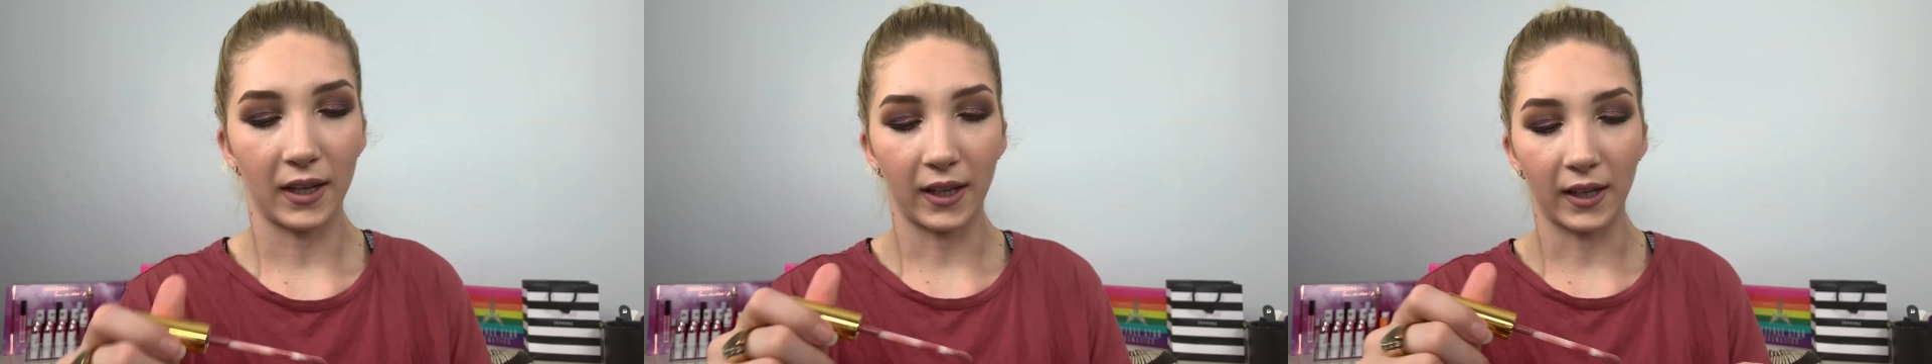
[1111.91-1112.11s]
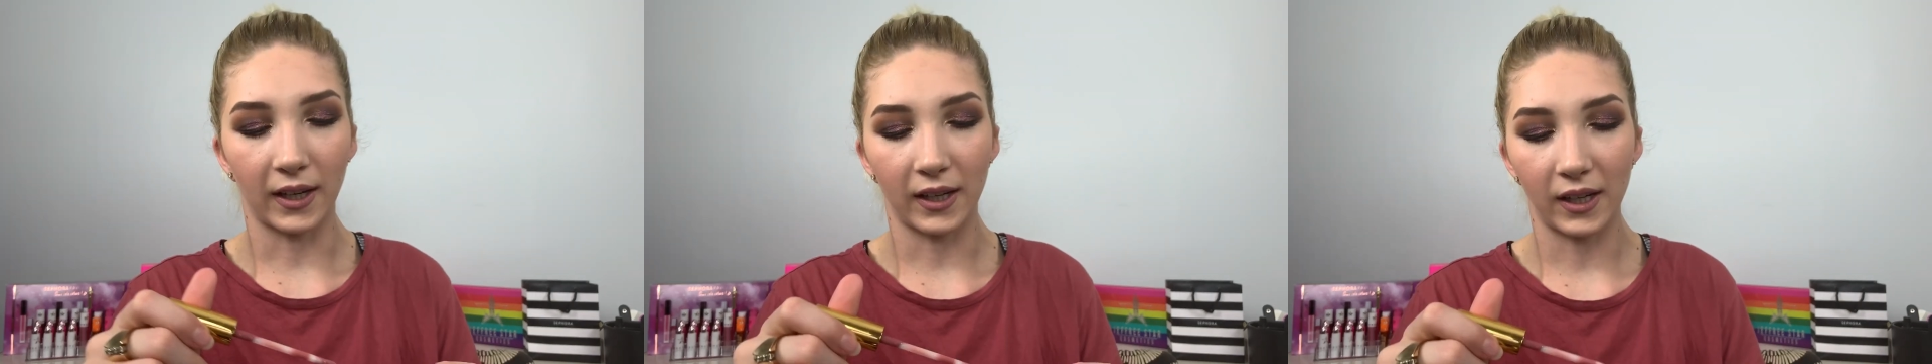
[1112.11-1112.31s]

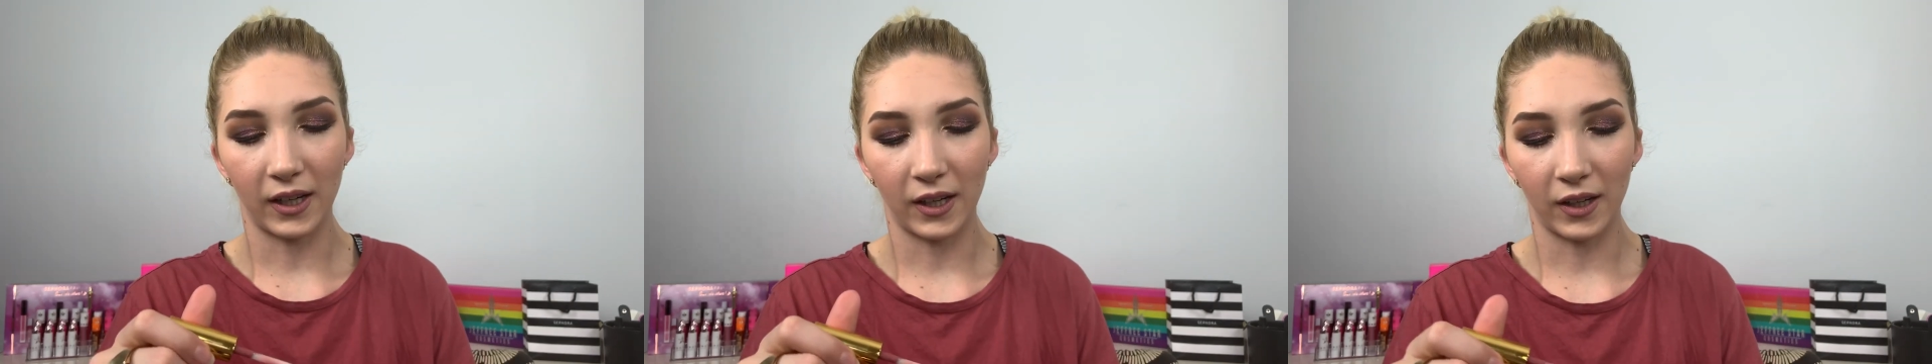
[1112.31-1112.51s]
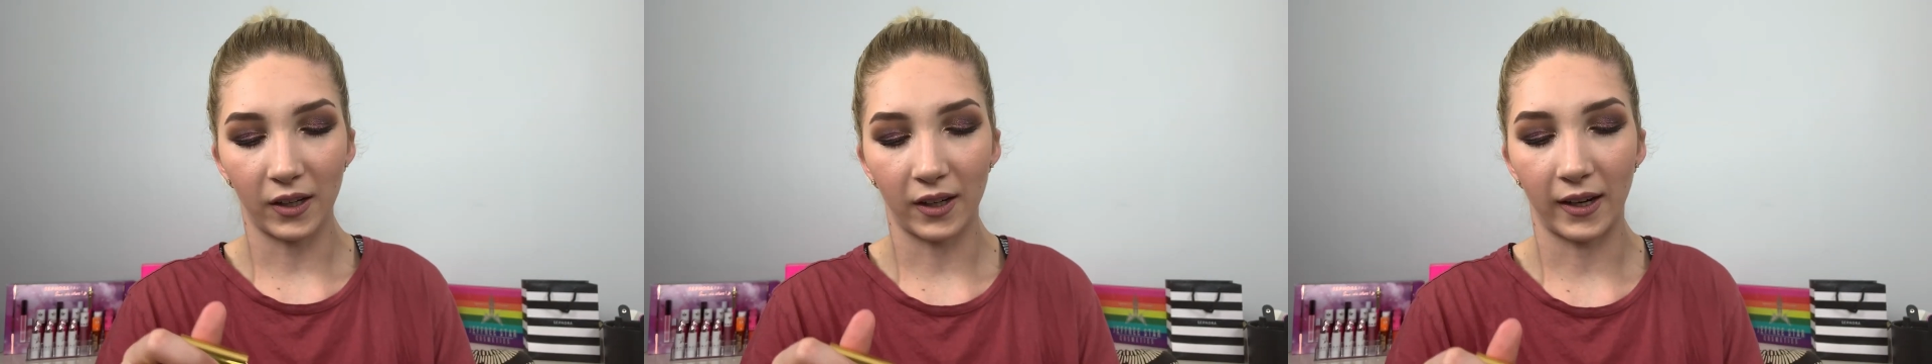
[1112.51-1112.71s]
and then
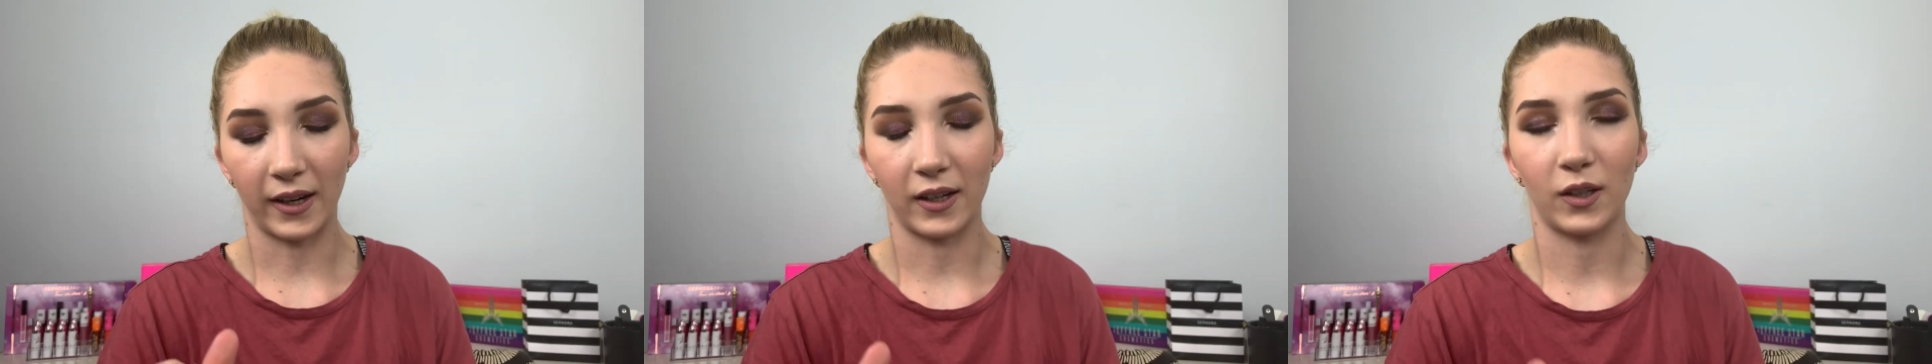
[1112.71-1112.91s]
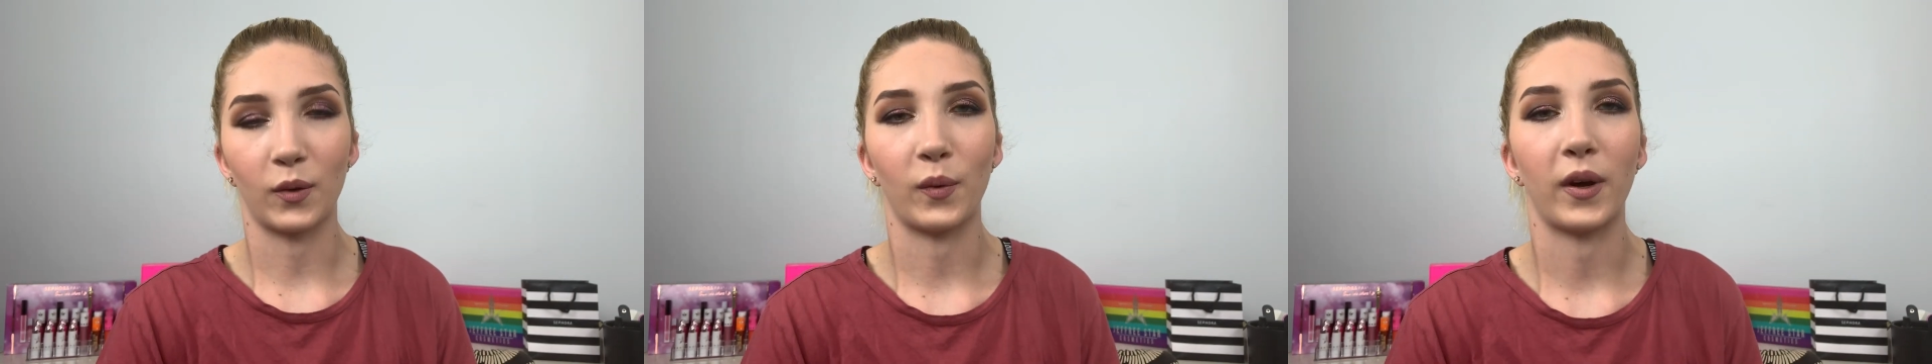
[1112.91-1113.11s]
here
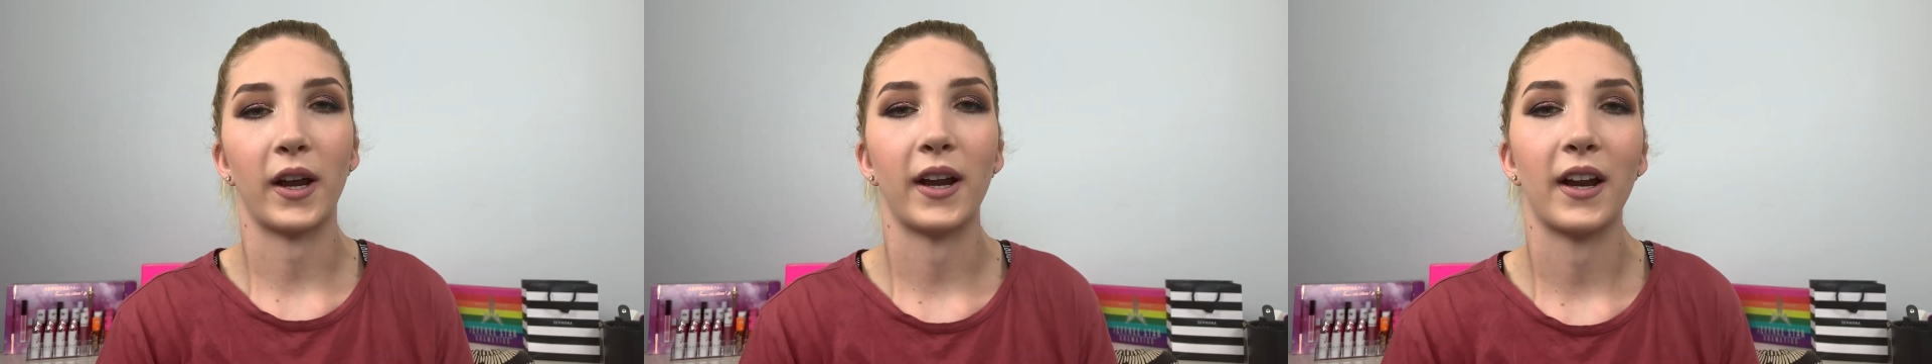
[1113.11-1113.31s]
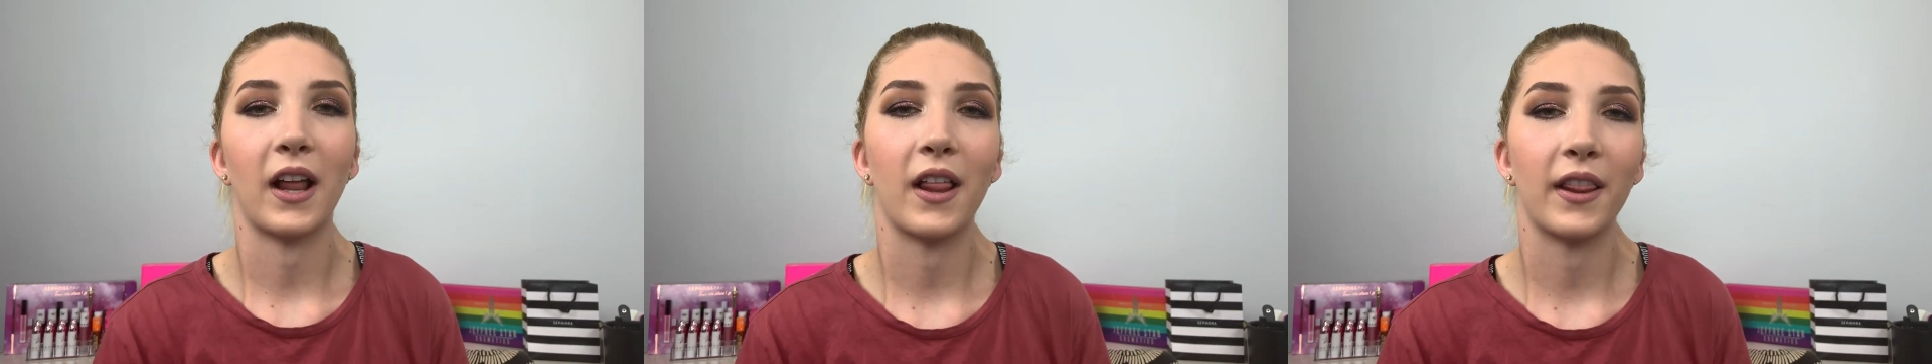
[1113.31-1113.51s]
is what